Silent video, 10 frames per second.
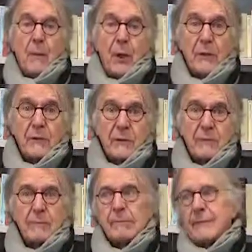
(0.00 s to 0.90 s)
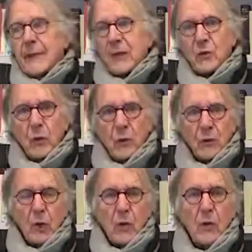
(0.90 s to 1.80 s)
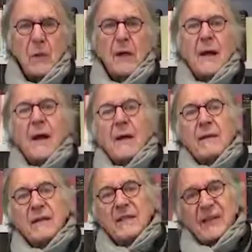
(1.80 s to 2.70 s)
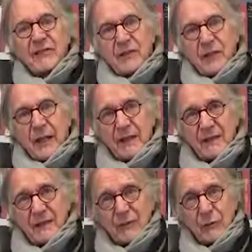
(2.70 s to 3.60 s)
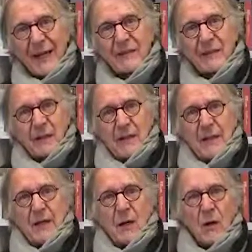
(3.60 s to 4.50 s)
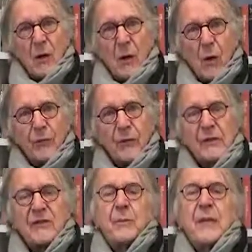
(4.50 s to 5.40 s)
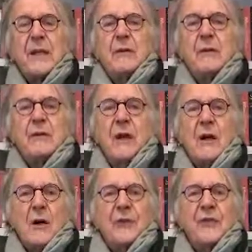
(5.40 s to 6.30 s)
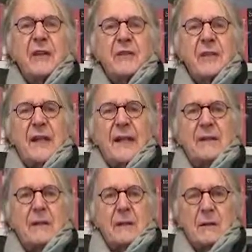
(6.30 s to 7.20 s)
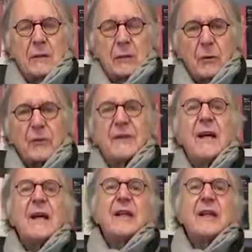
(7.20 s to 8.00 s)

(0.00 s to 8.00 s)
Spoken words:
But, as we all know, things have changed drastically over this period of 69 countries.